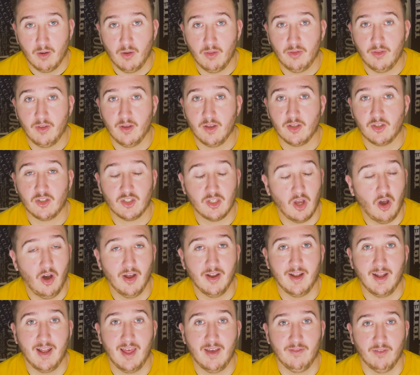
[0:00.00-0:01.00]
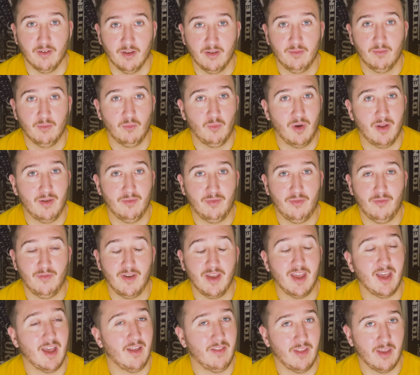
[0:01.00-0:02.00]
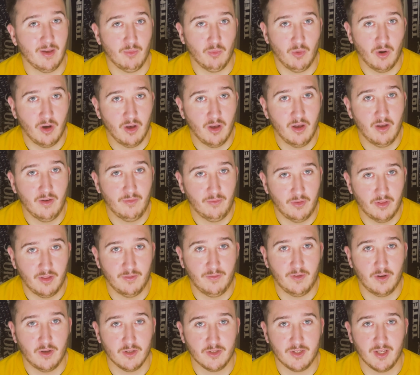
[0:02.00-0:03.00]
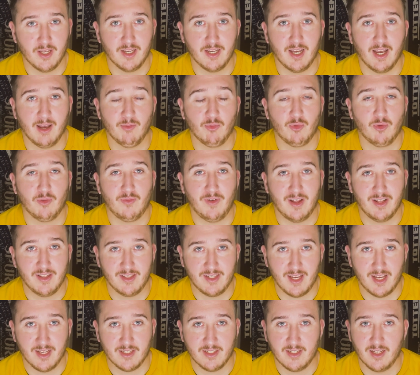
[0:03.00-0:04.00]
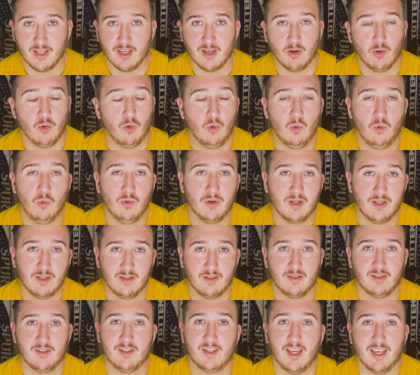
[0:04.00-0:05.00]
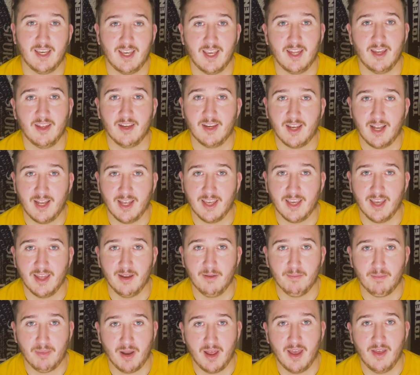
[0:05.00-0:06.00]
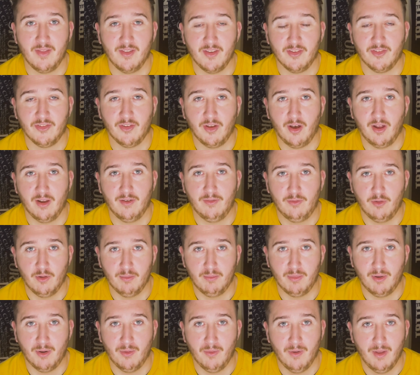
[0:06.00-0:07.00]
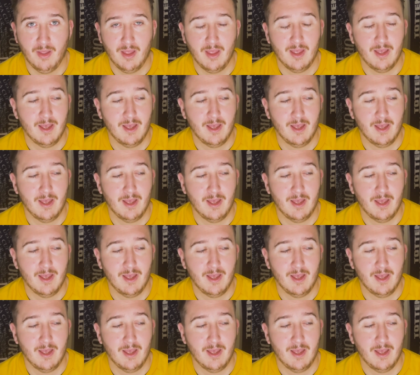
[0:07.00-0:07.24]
The starting 11, when fit, and they were for the first 10 games, was fantastic. All ticking and clicking and playing this style of football.